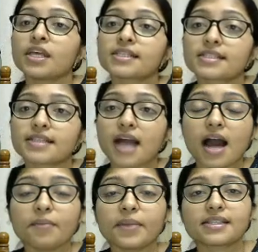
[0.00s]

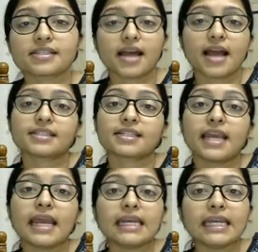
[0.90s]
Star means that
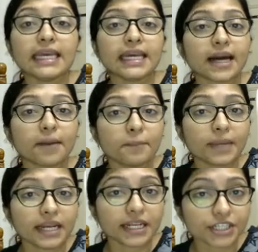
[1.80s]
any
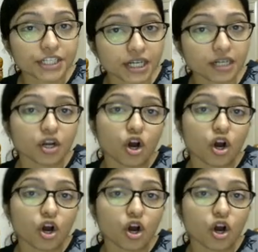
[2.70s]
combination